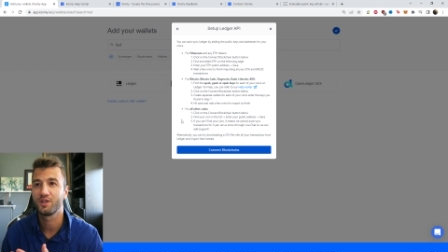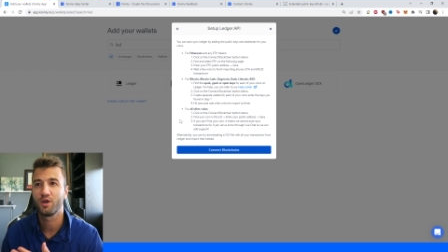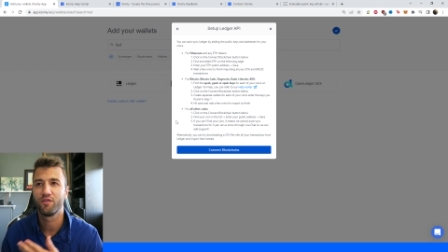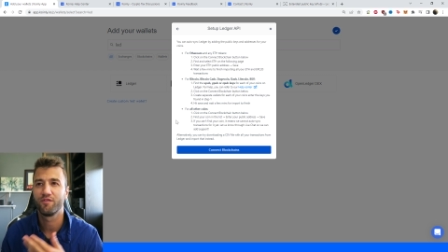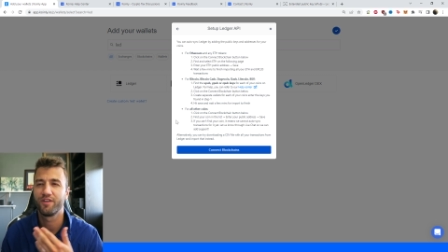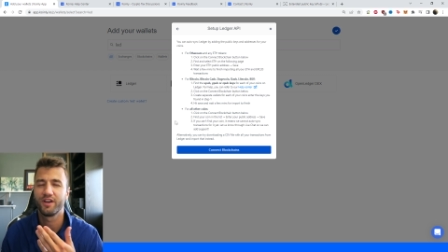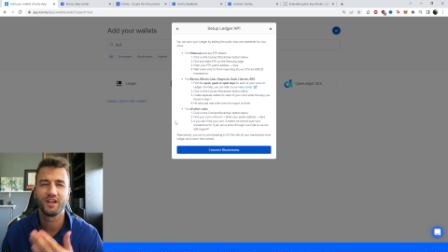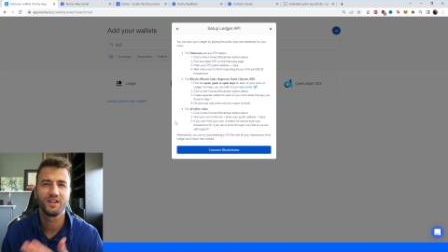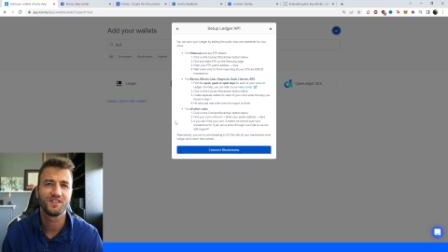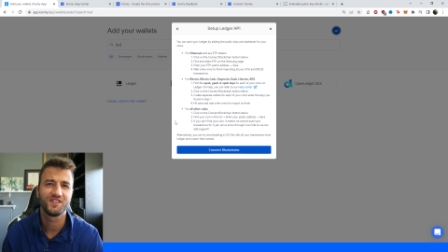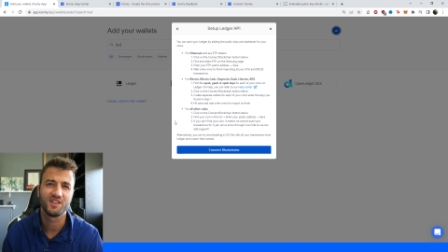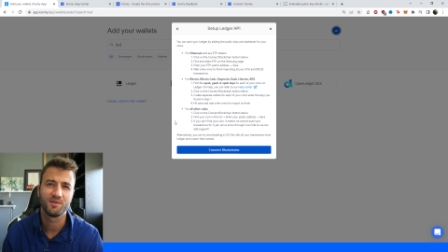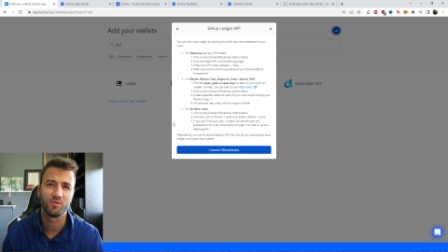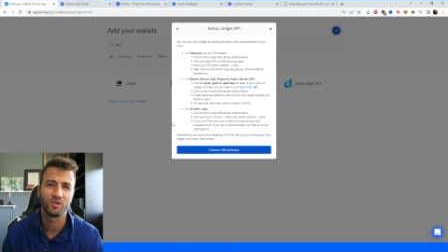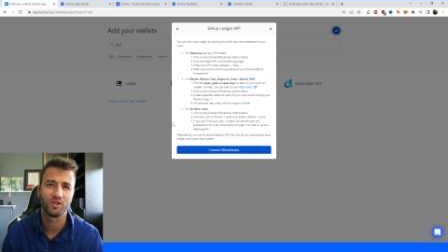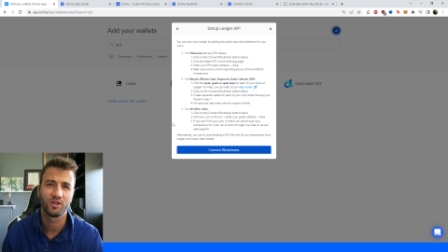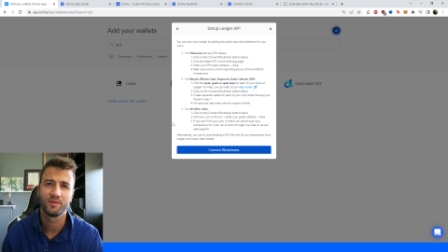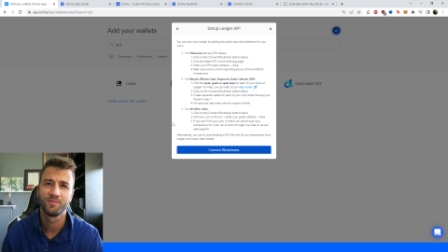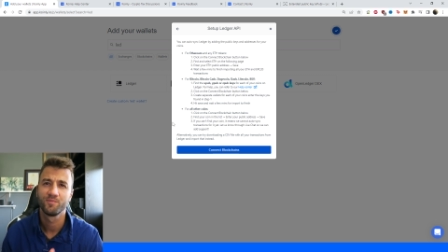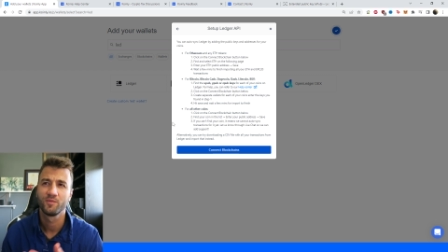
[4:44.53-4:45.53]
So very
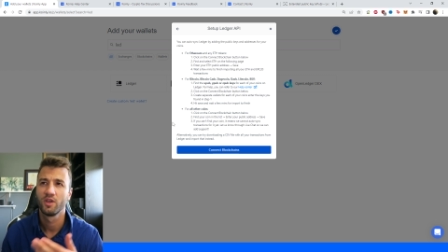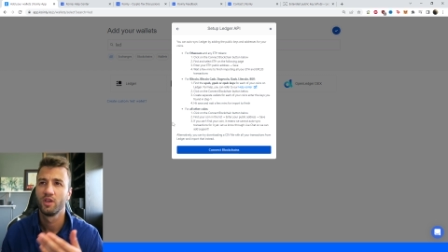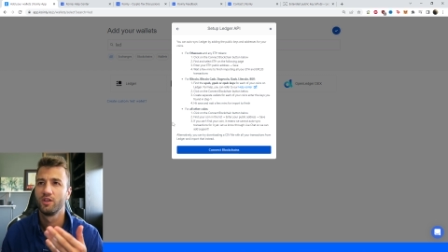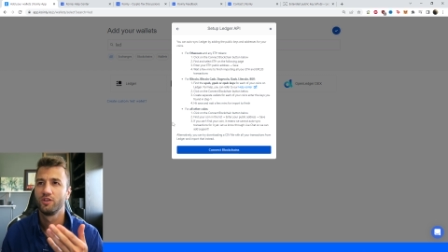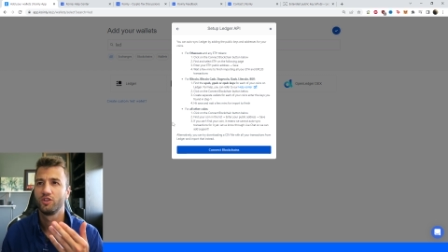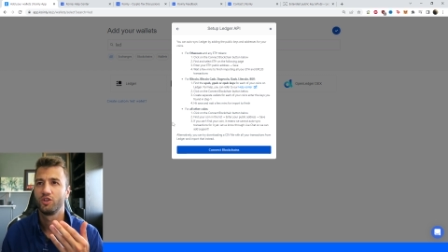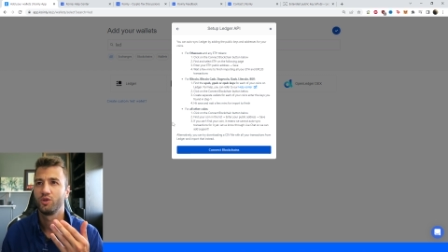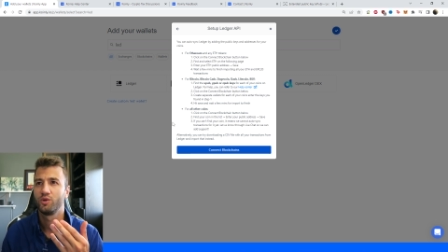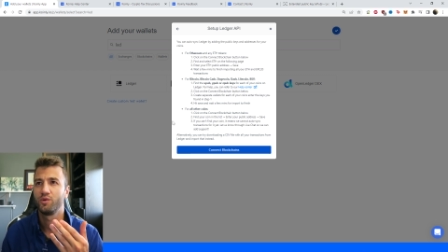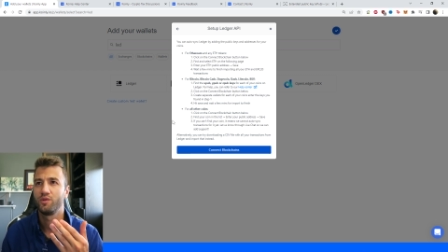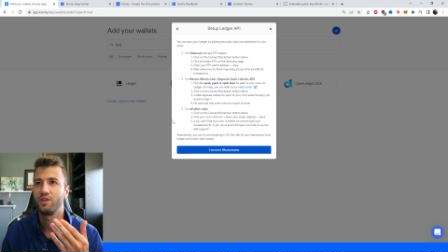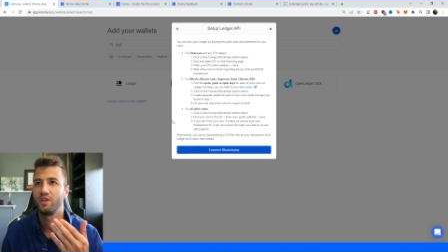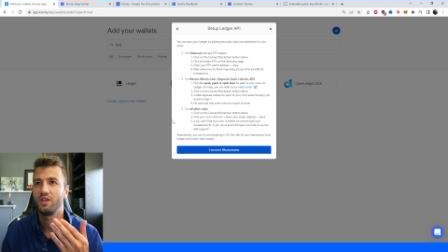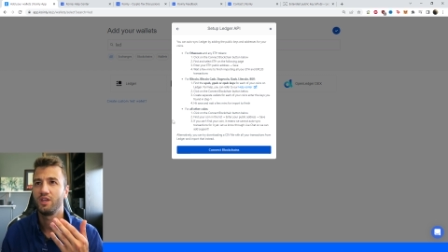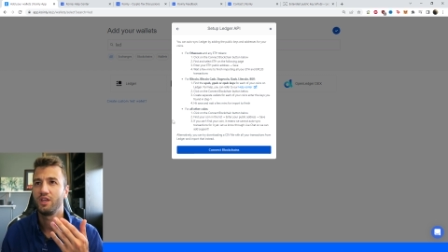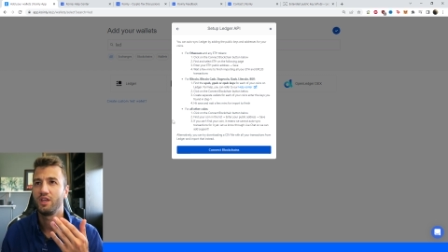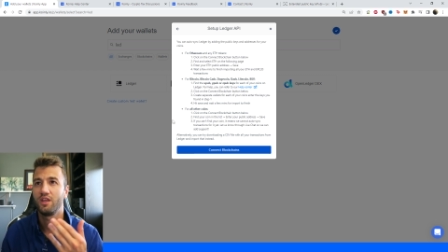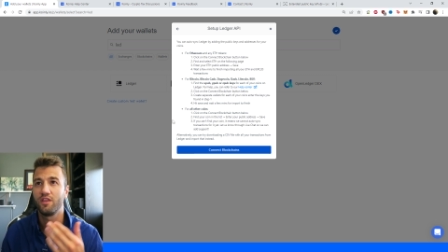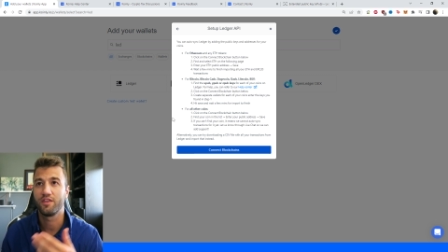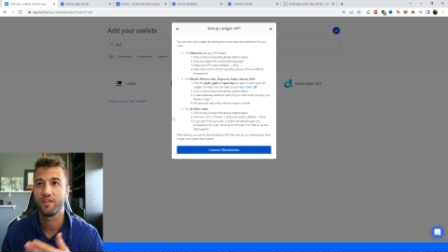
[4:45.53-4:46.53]
similar to
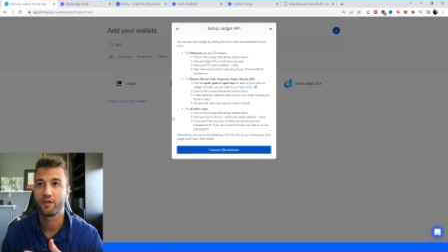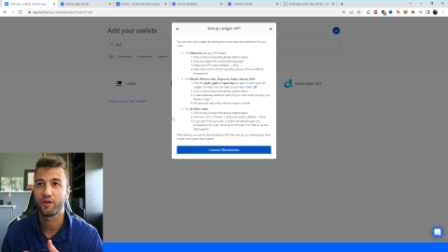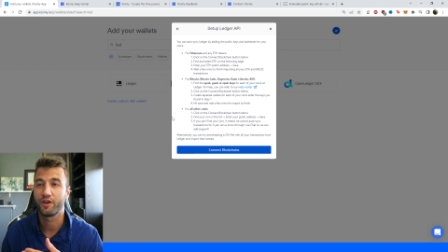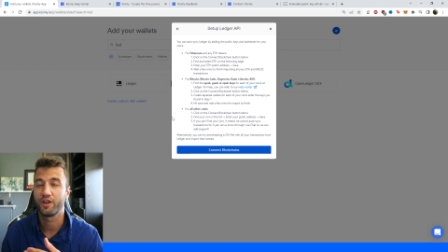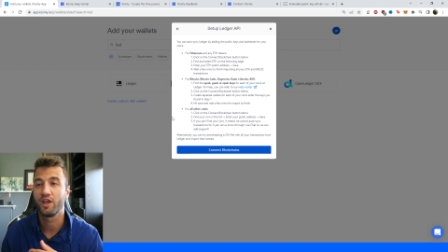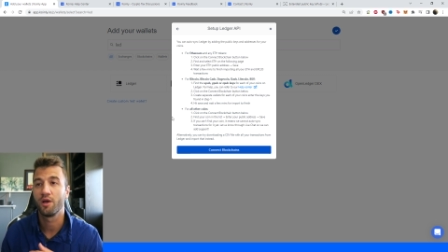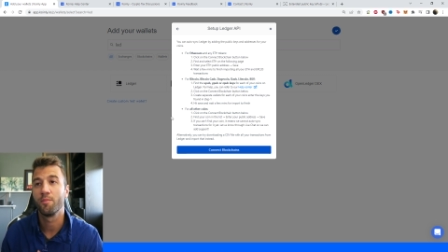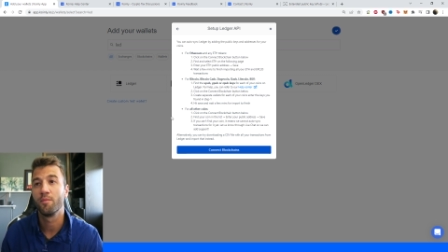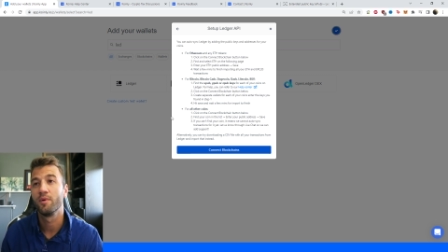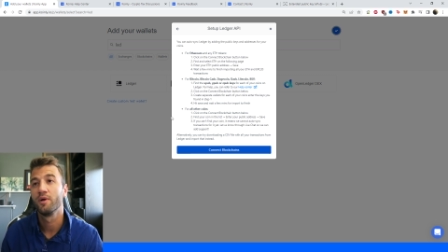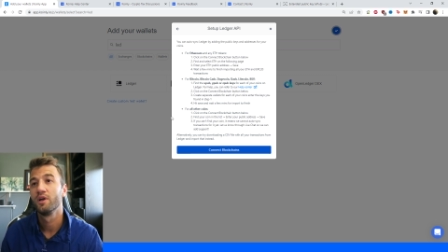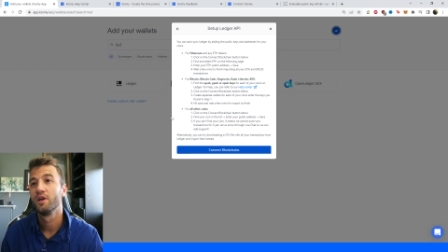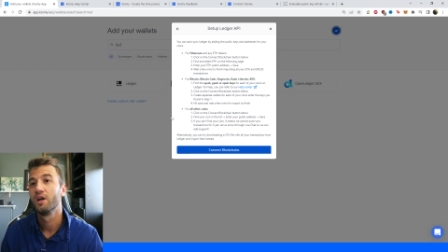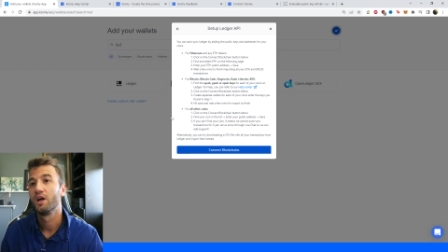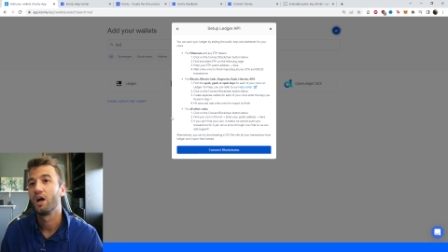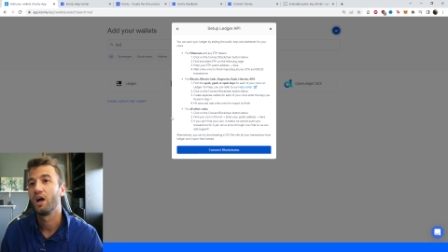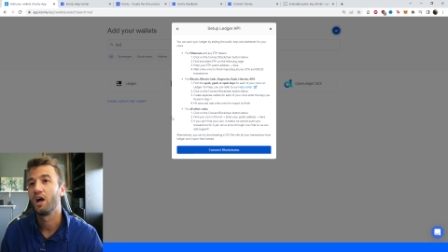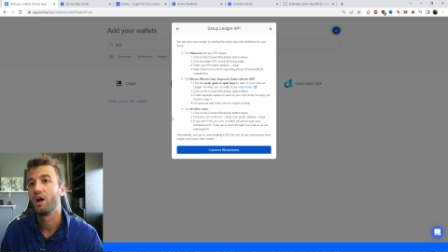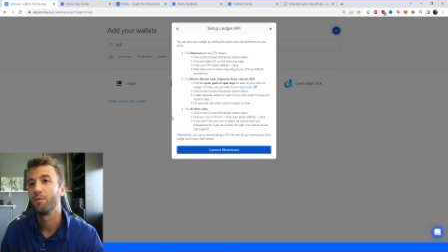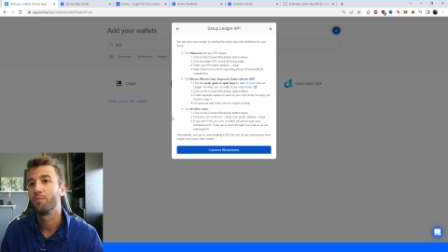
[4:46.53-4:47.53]
the Ethereum
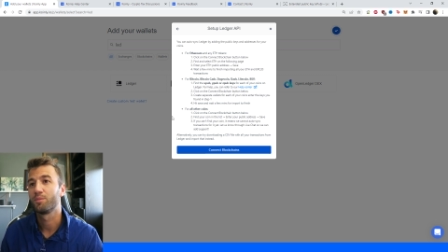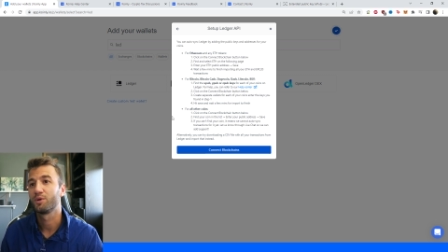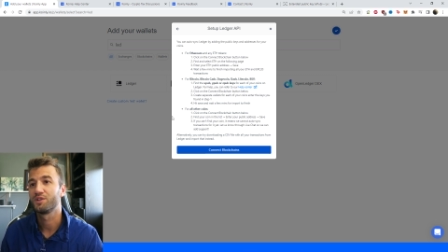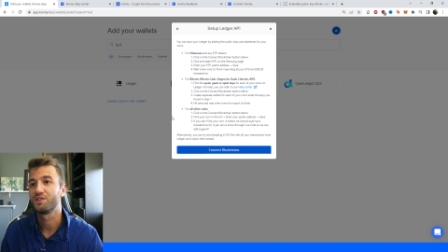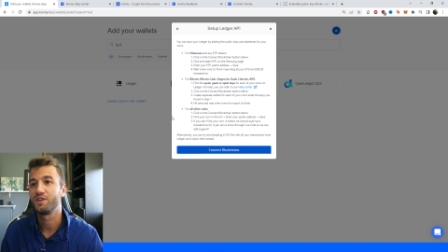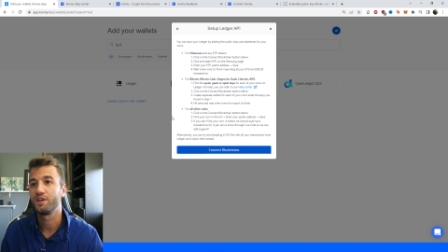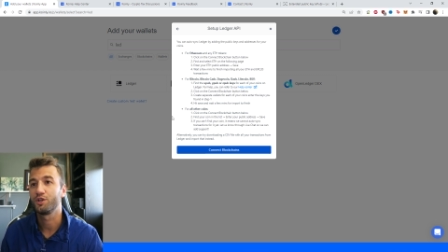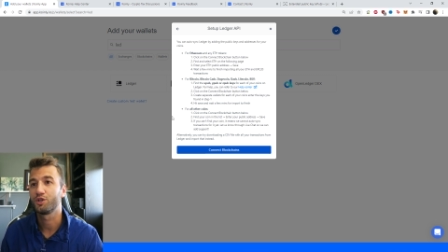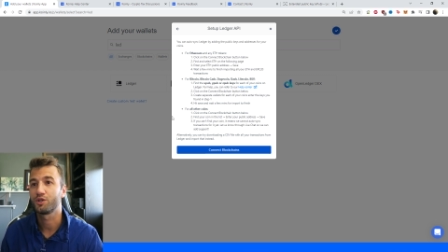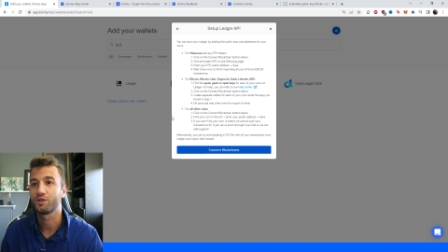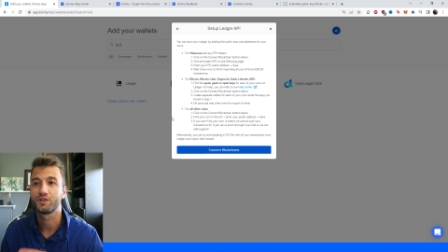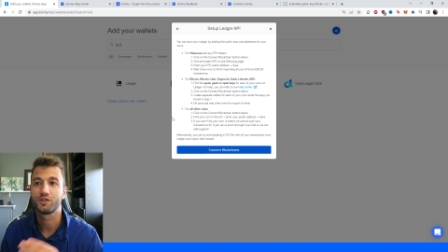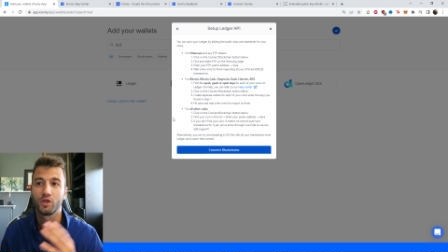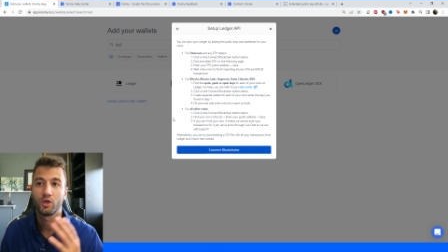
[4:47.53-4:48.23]
um, procedure.